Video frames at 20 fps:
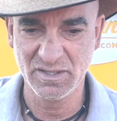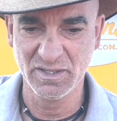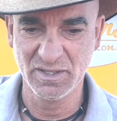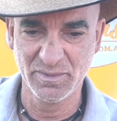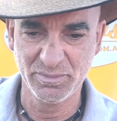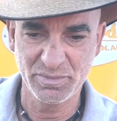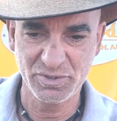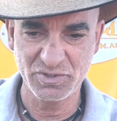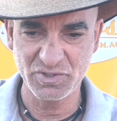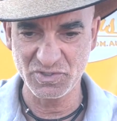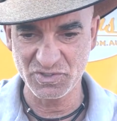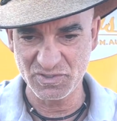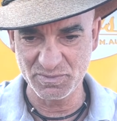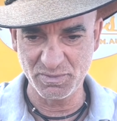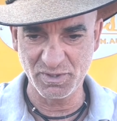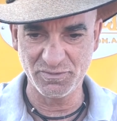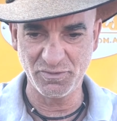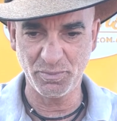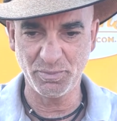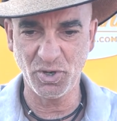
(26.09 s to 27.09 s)
produce a
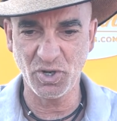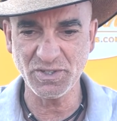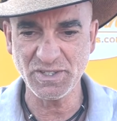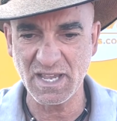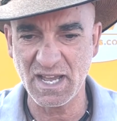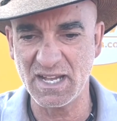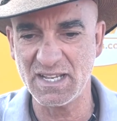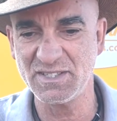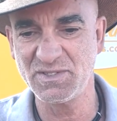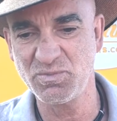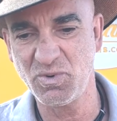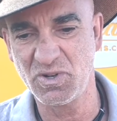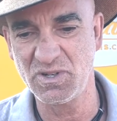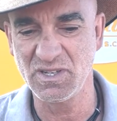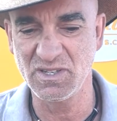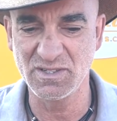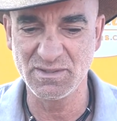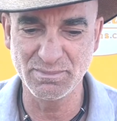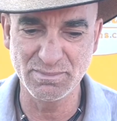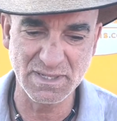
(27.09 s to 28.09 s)
bit of a podcast
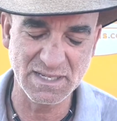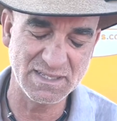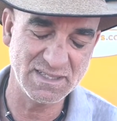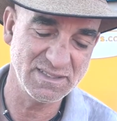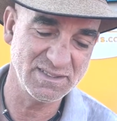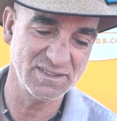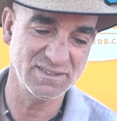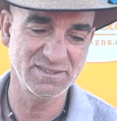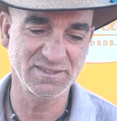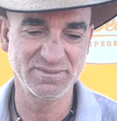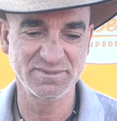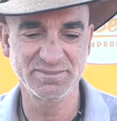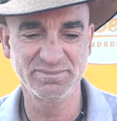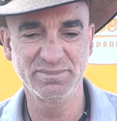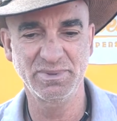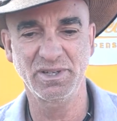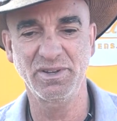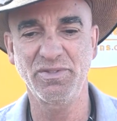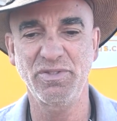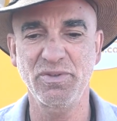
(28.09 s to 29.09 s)
while I'm a
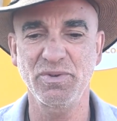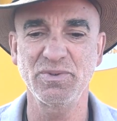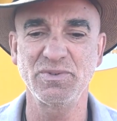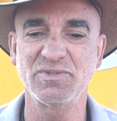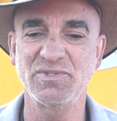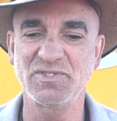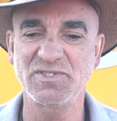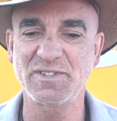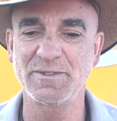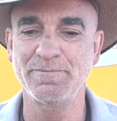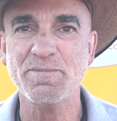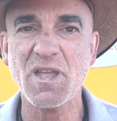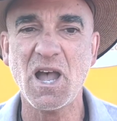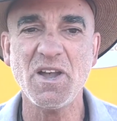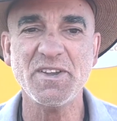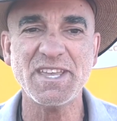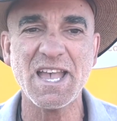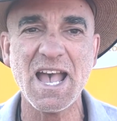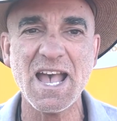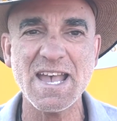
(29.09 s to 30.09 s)
bit enthused.
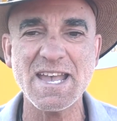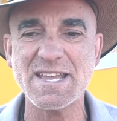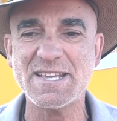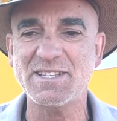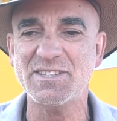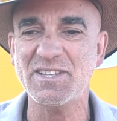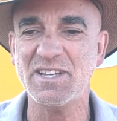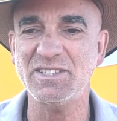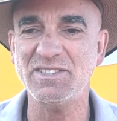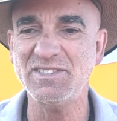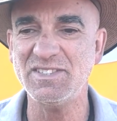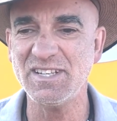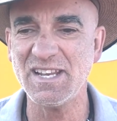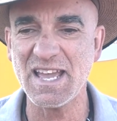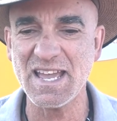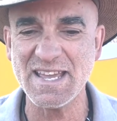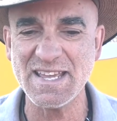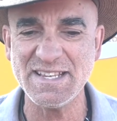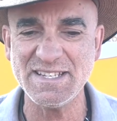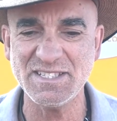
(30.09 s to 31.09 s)
Okay, so
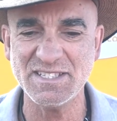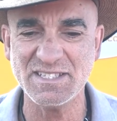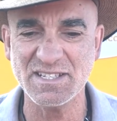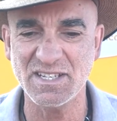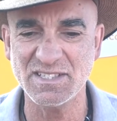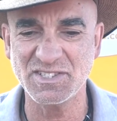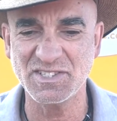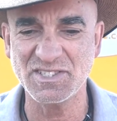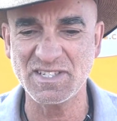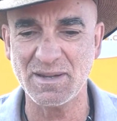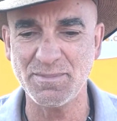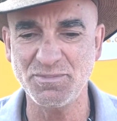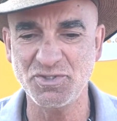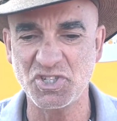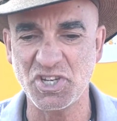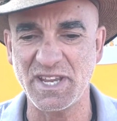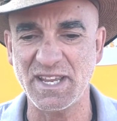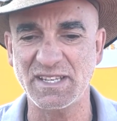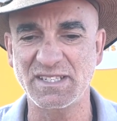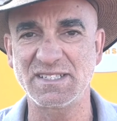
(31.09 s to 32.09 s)
today's
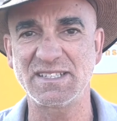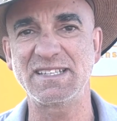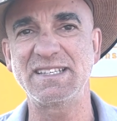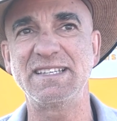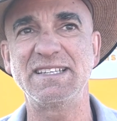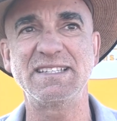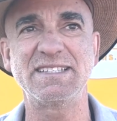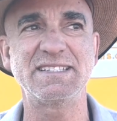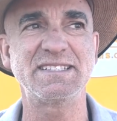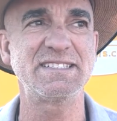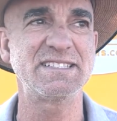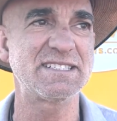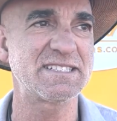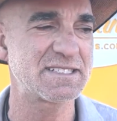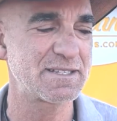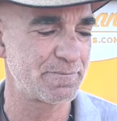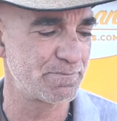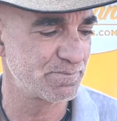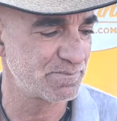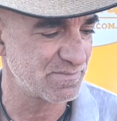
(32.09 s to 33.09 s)
subject
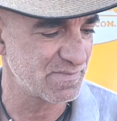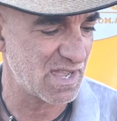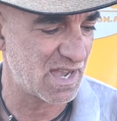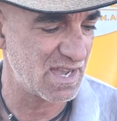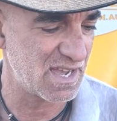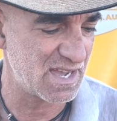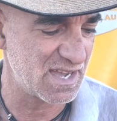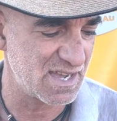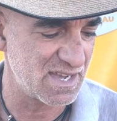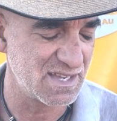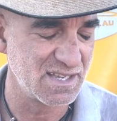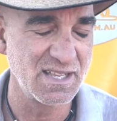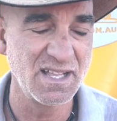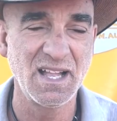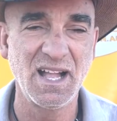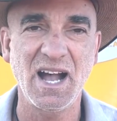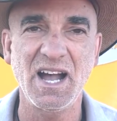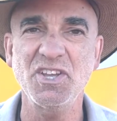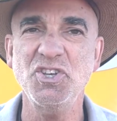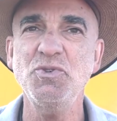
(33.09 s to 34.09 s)
is, are
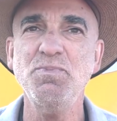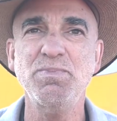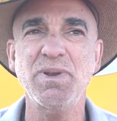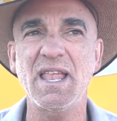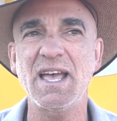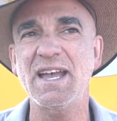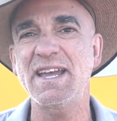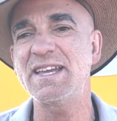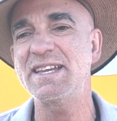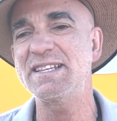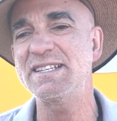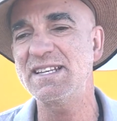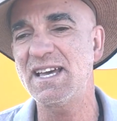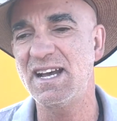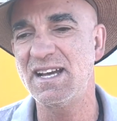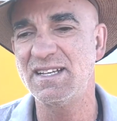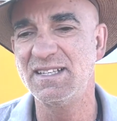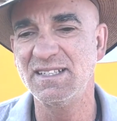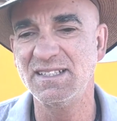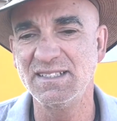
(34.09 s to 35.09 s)
you playing
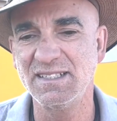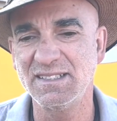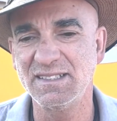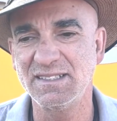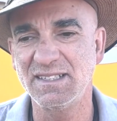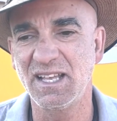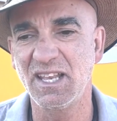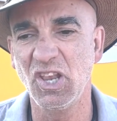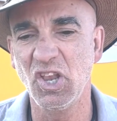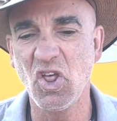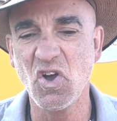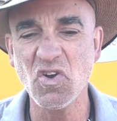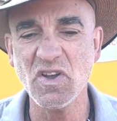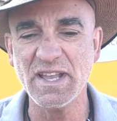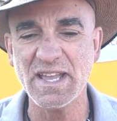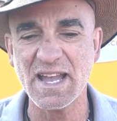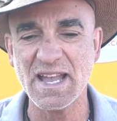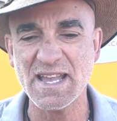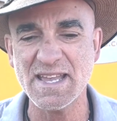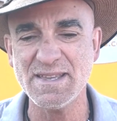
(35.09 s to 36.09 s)
a long
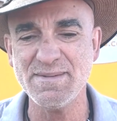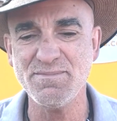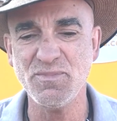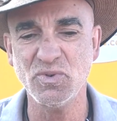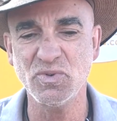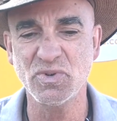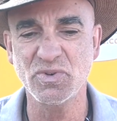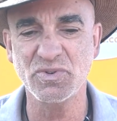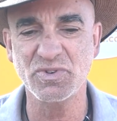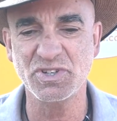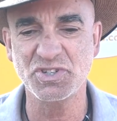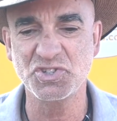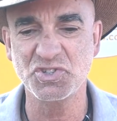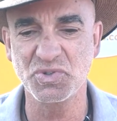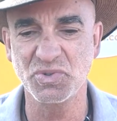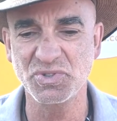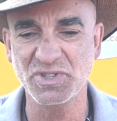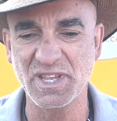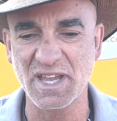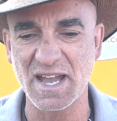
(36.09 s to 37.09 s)
game or a
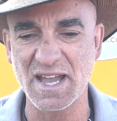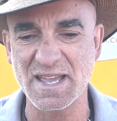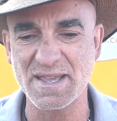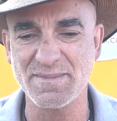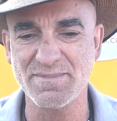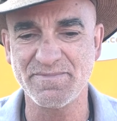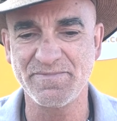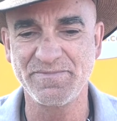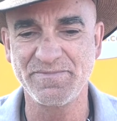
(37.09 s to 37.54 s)
short game